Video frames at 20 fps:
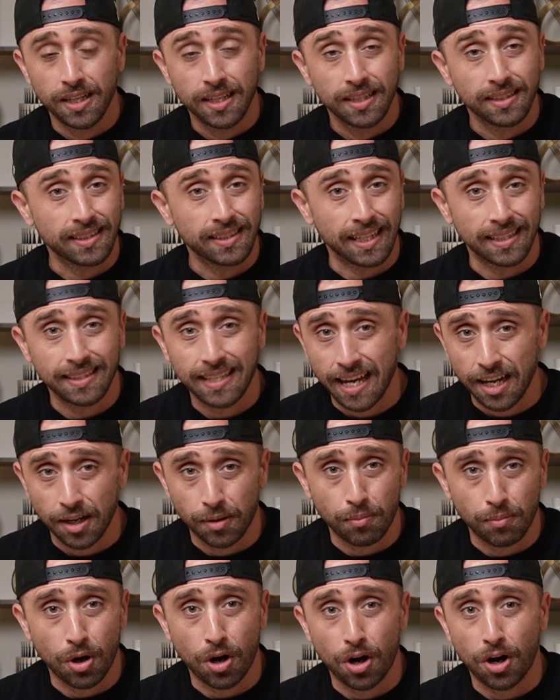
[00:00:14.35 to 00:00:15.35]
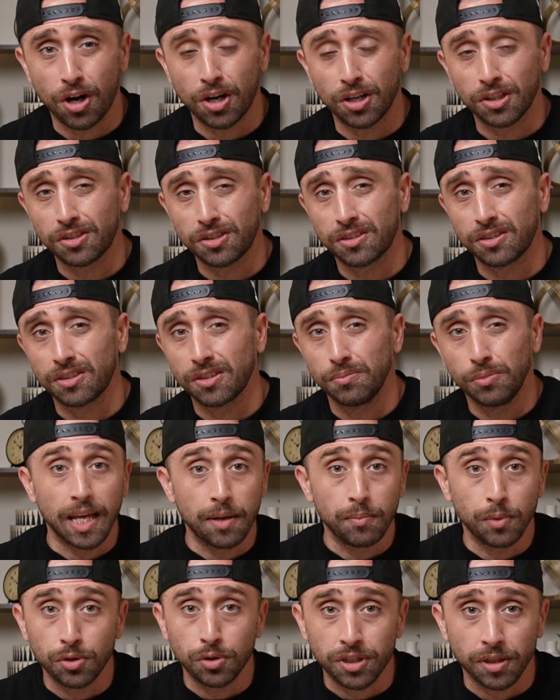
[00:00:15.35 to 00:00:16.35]
Santana Moss,
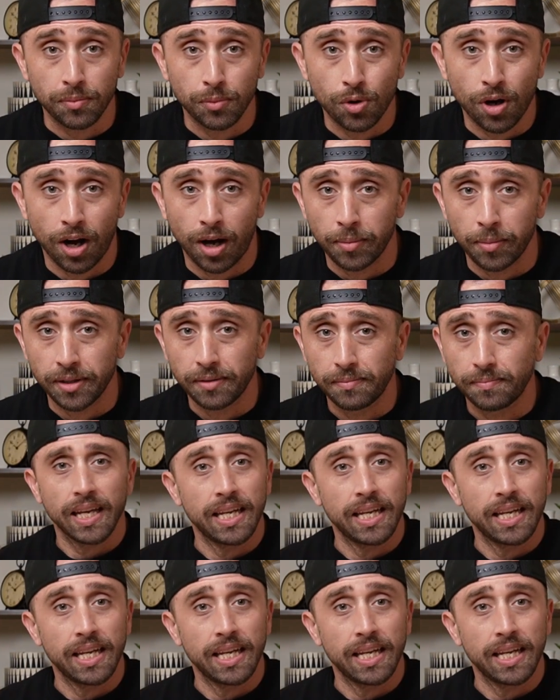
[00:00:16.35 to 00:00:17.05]
and Muhsin Muhammad.